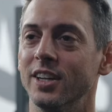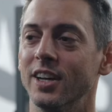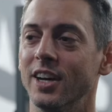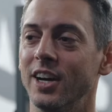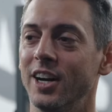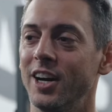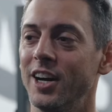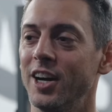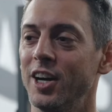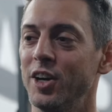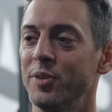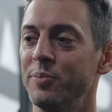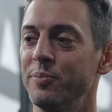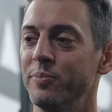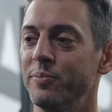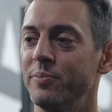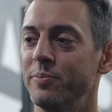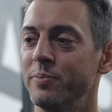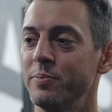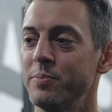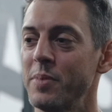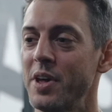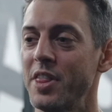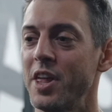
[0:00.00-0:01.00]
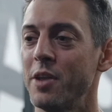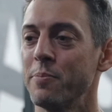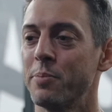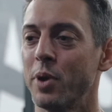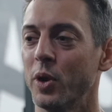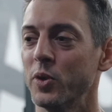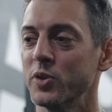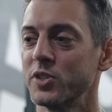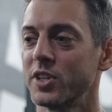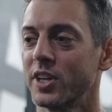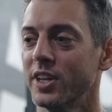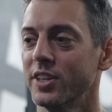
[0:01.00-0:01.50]
um, and then
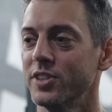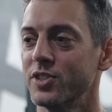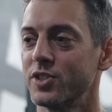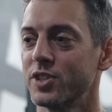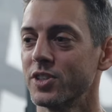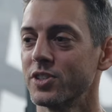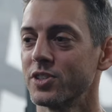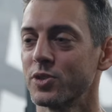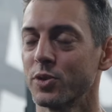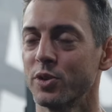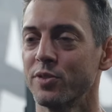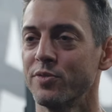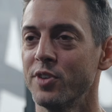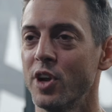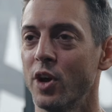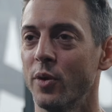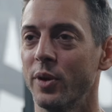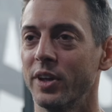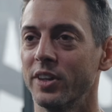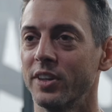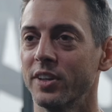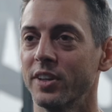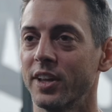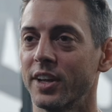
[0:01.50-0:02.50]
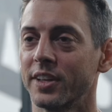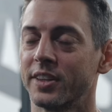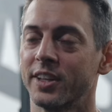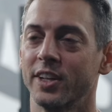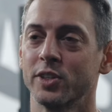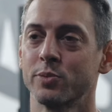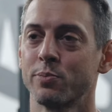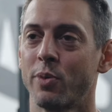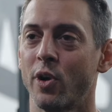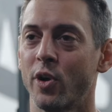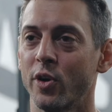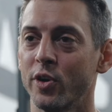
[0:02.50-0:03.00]
post-kids, just sort of knowing that like
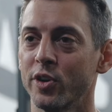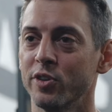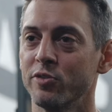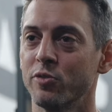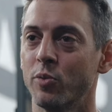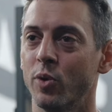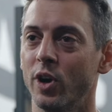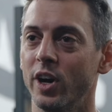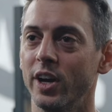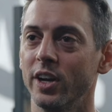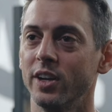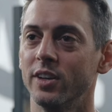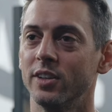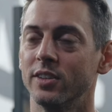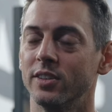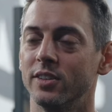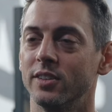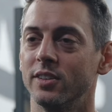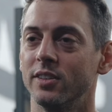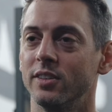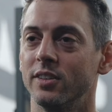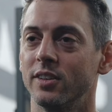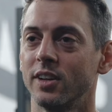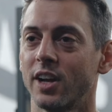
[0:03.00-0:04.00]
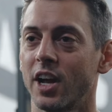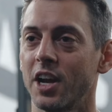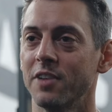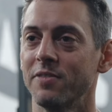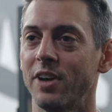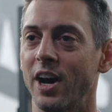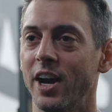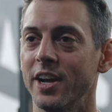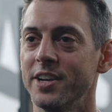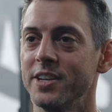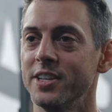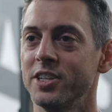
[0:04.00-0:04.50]
that's part of what kind
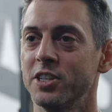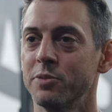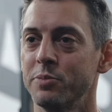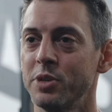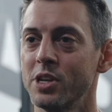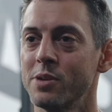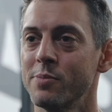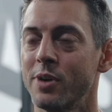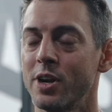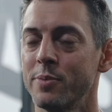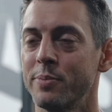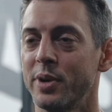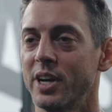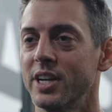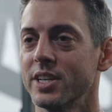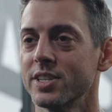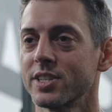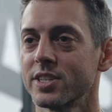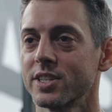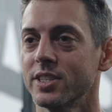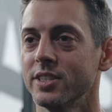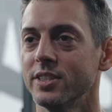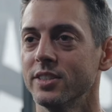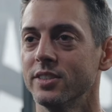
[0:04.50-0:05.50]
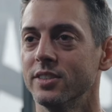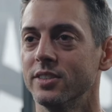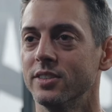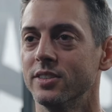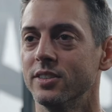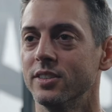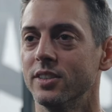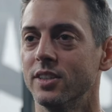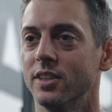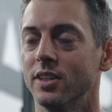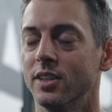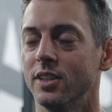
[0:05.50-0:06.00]
of I need to be at my best. And
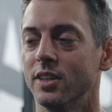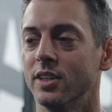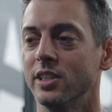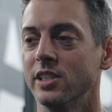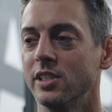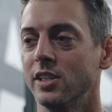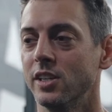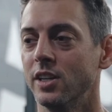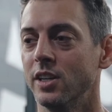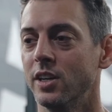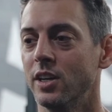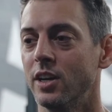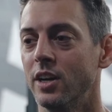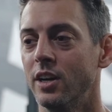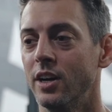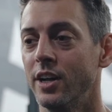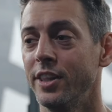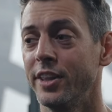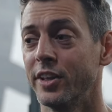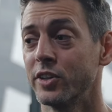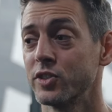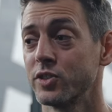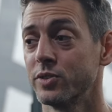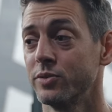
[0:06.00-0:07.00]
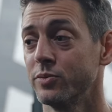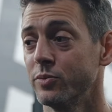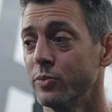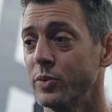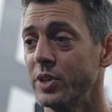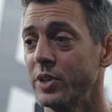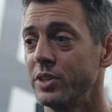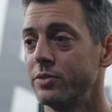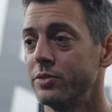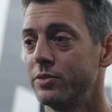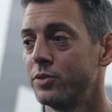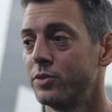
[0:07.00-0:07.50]
I think
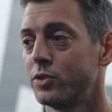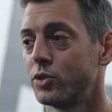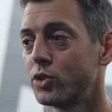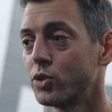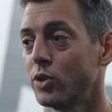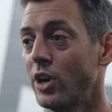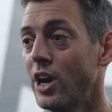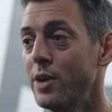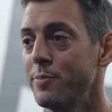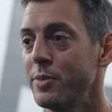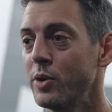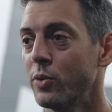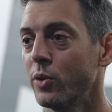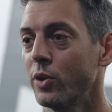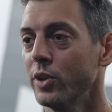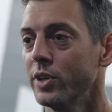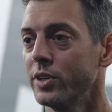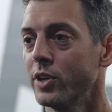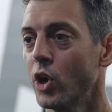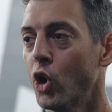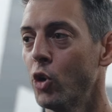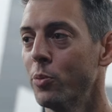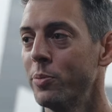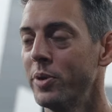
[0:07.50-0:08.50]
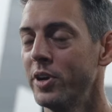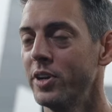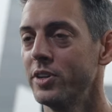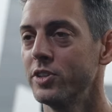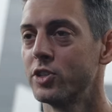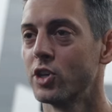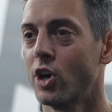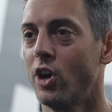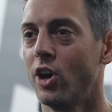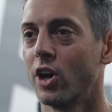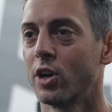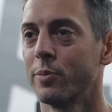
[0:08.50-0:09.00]
we try and be really open and
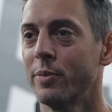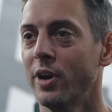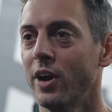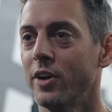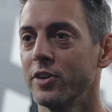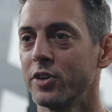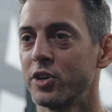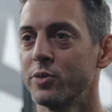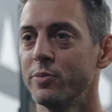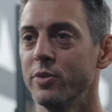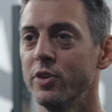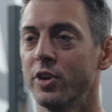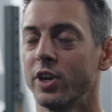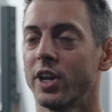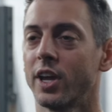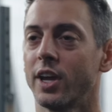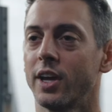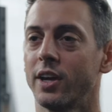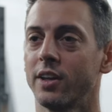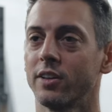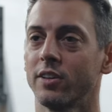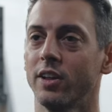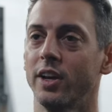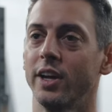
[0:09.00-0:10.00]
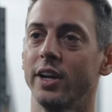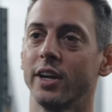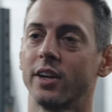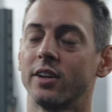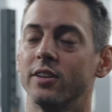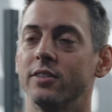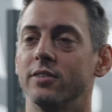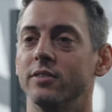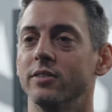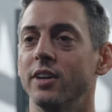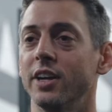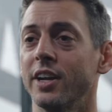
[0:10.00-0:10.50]
talk about and communicate like
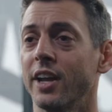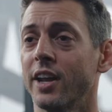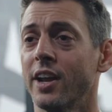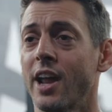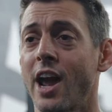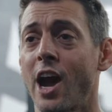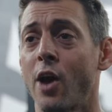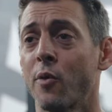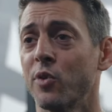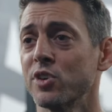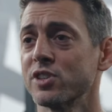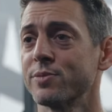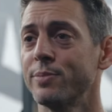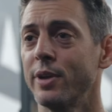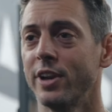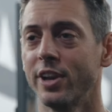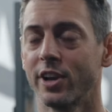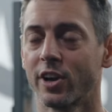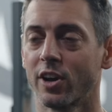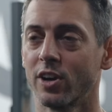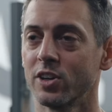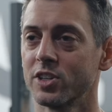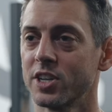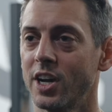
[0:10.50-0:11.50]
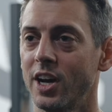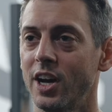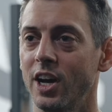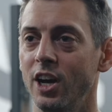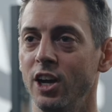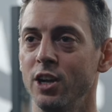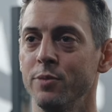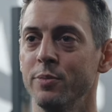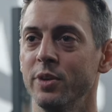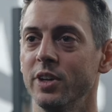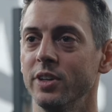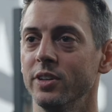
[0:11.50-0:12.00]
again how we're spending our
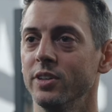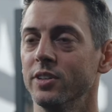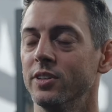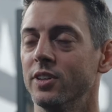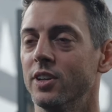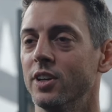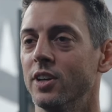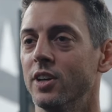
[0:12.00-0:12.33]
time and